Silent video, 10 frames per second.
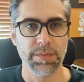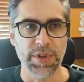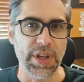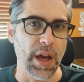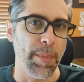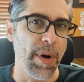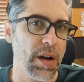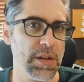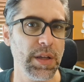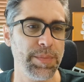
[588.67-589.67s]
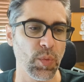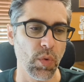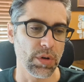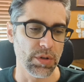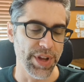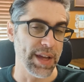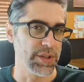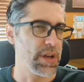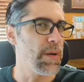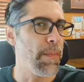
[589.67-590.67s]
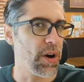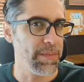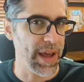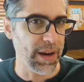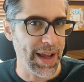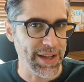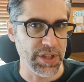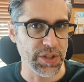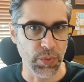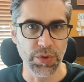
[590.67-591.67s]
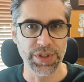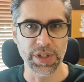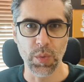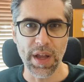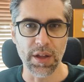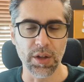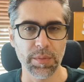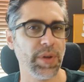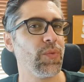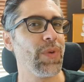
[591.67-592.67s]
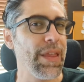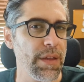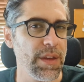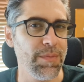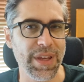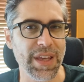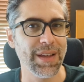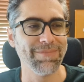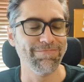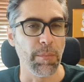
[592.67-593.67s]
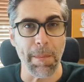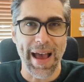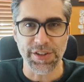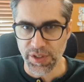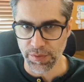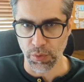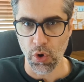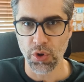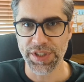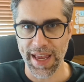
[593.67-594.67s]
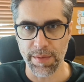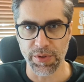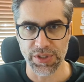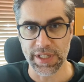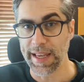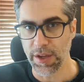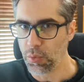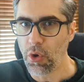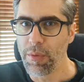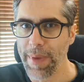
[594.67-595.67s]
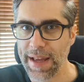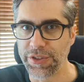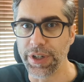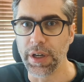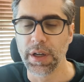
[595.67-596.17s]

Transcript: see, Apocalypse World has compartmentalized its rules as well, but rather than being massive roll tables like in Rolemaster,